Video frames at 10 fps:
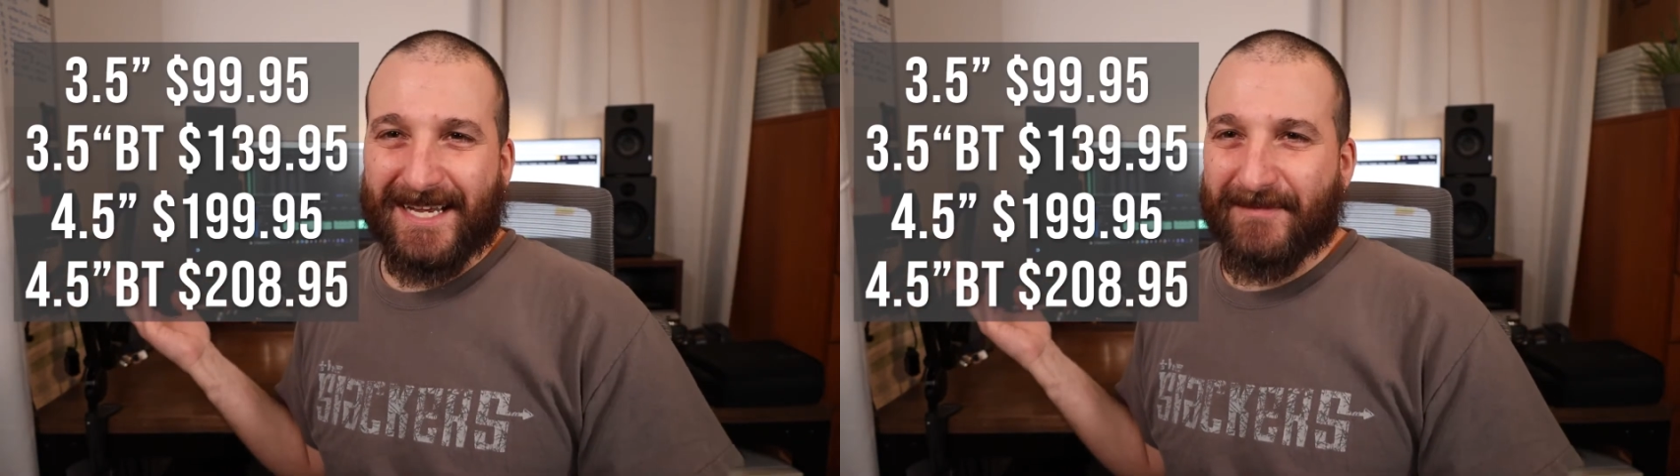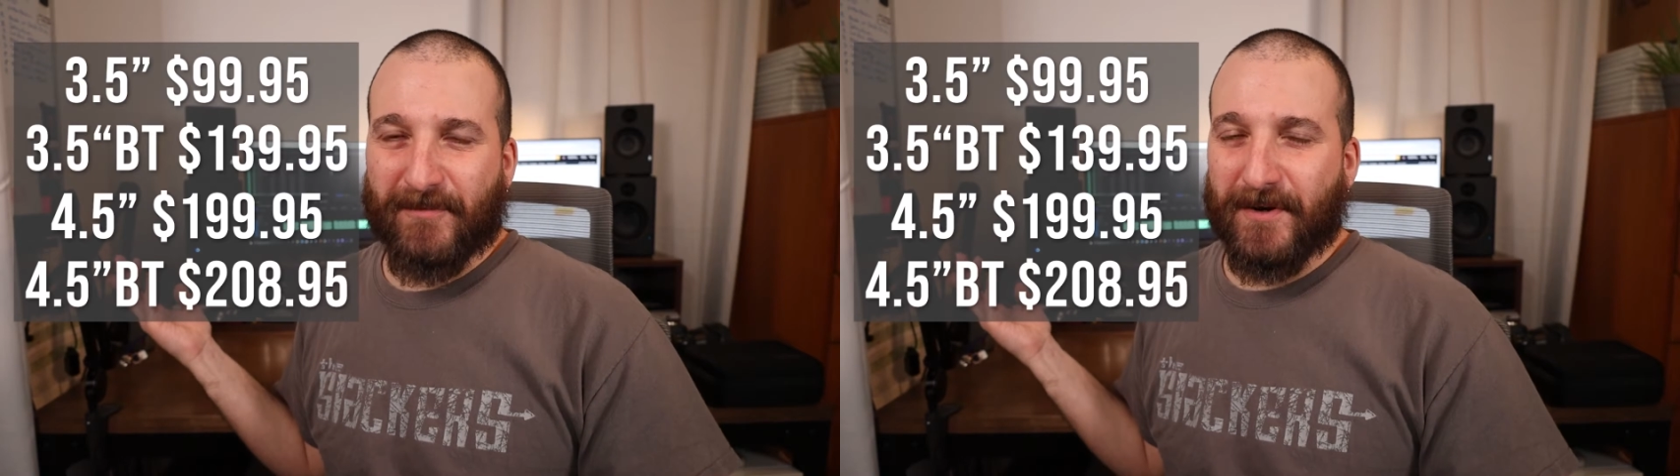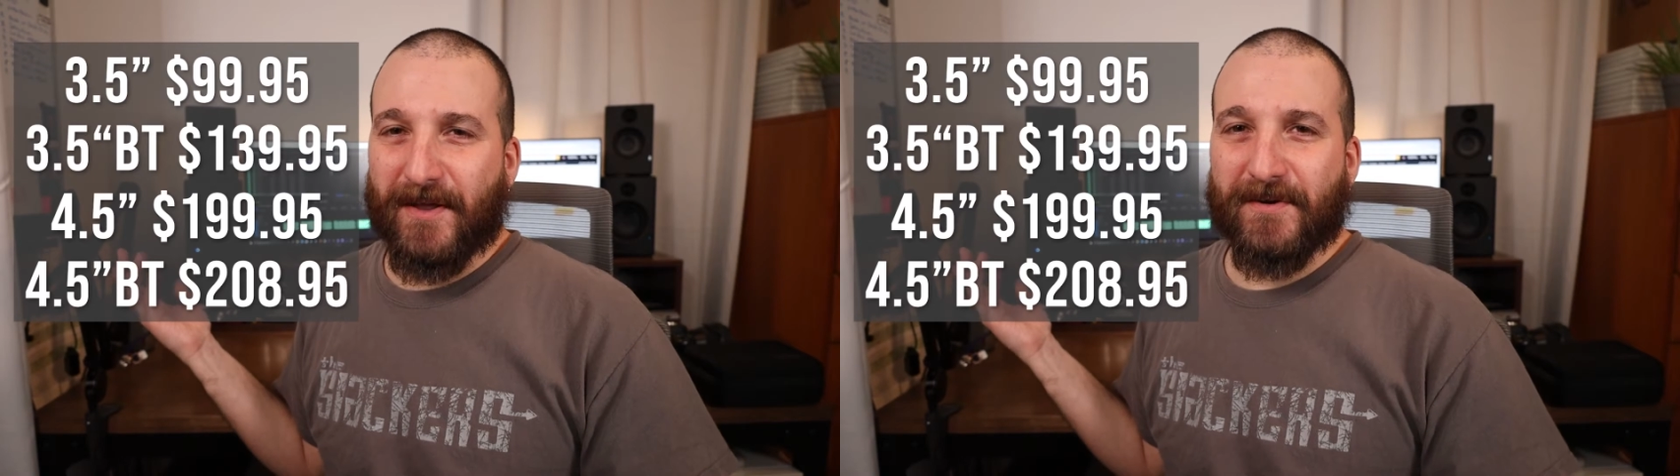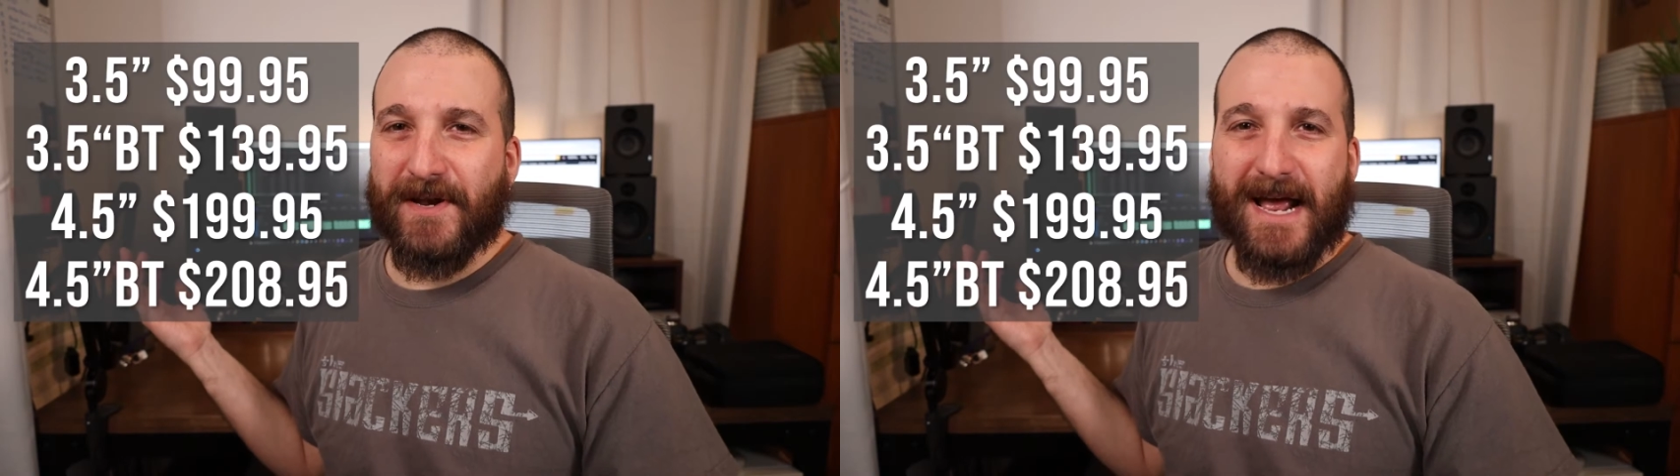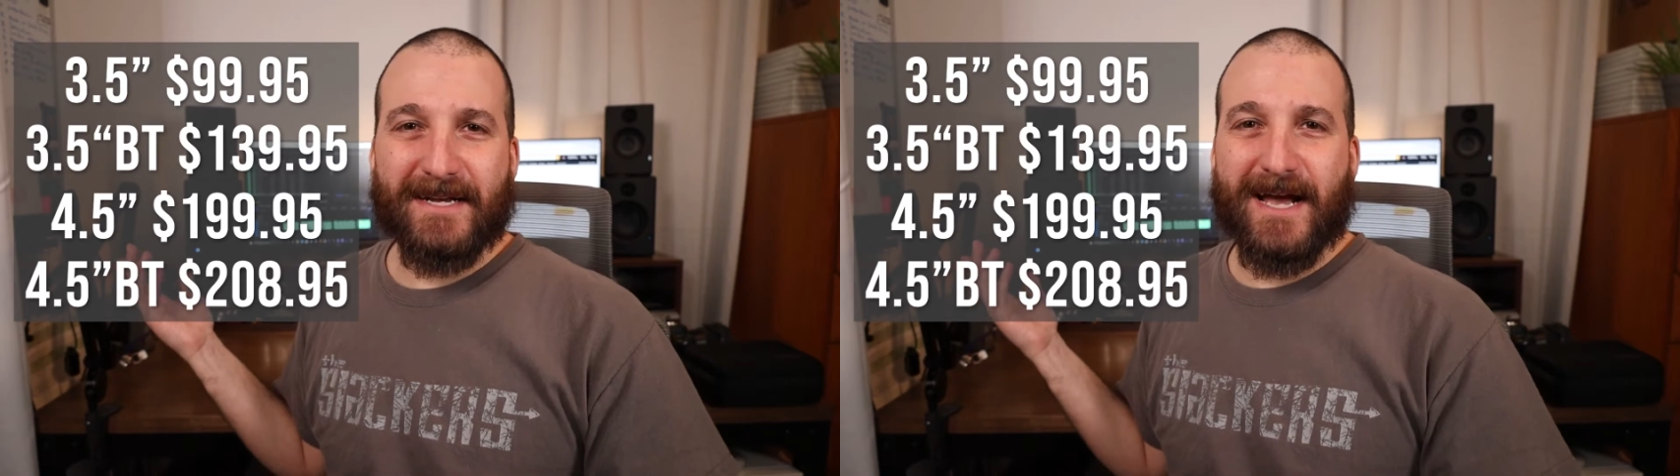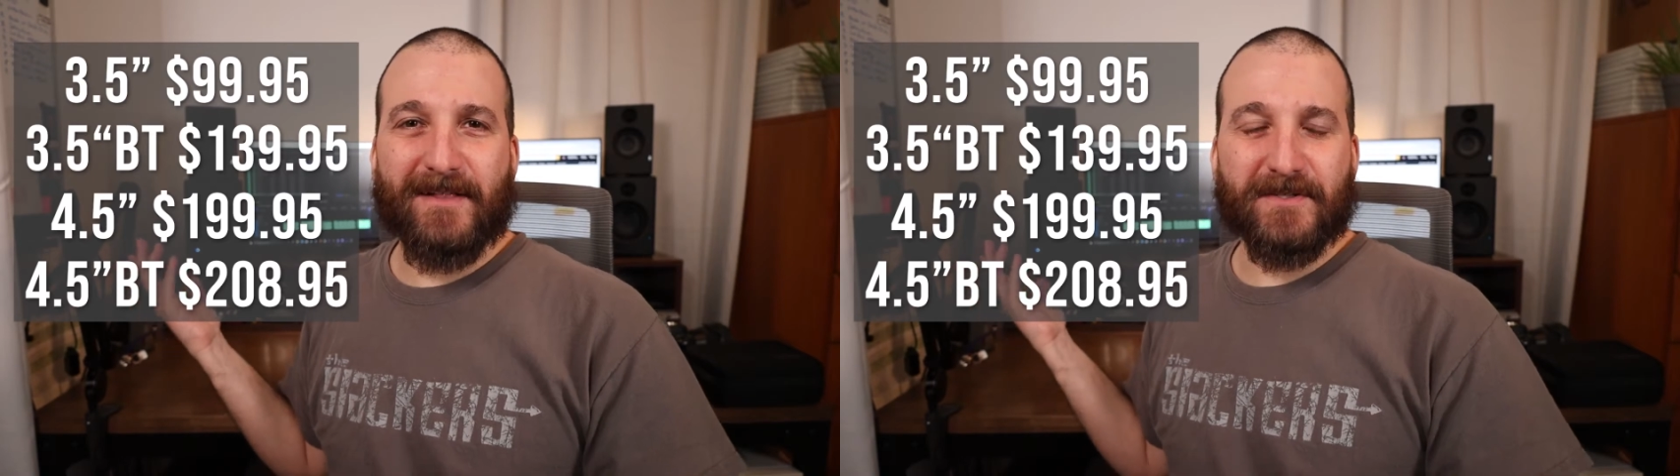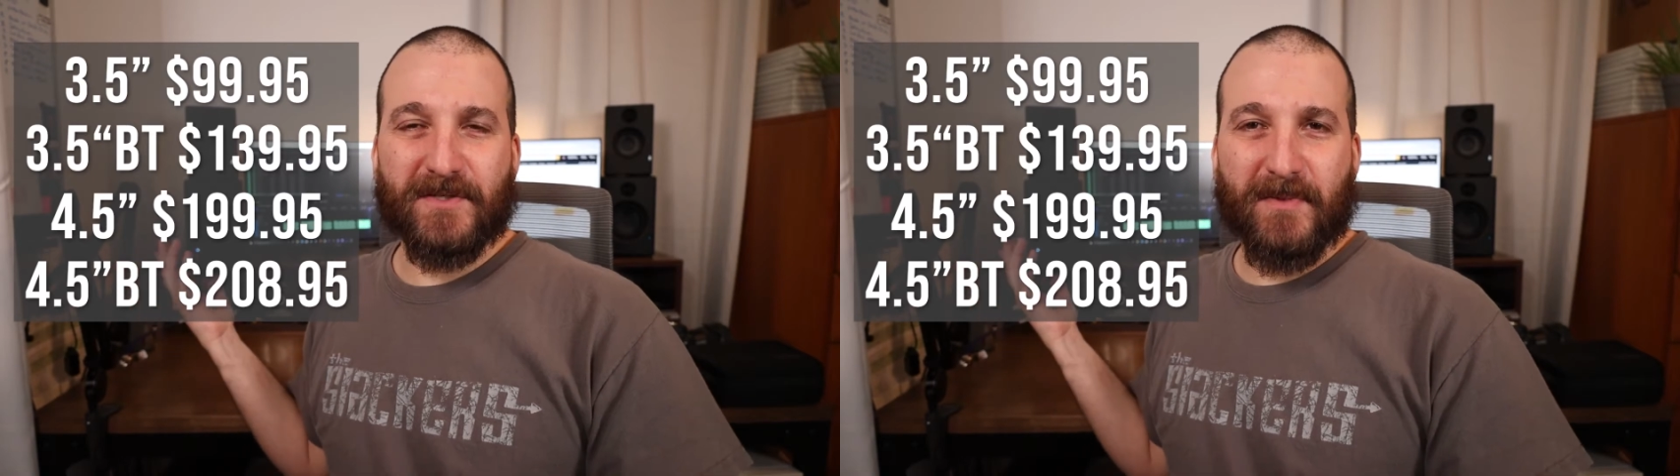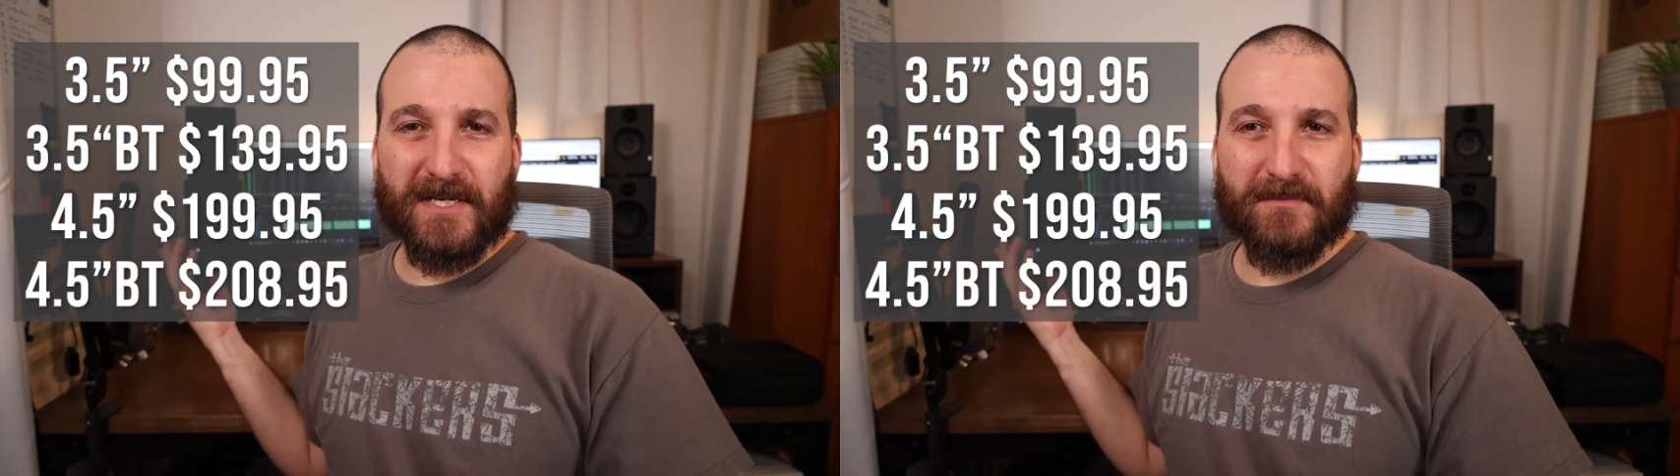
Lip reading: for another $9, you might as